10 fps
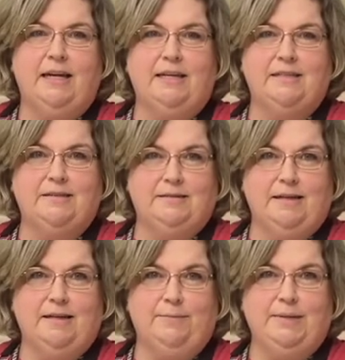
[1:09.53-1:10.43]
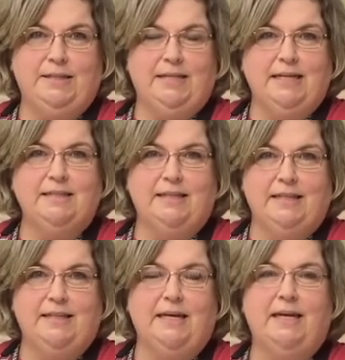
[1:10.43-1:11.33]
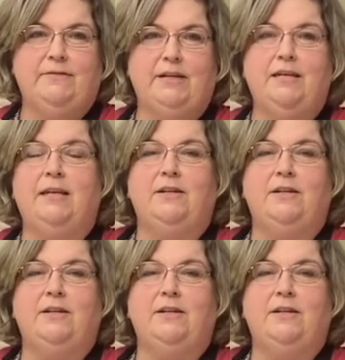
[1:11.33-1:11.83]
has been tested in the oven.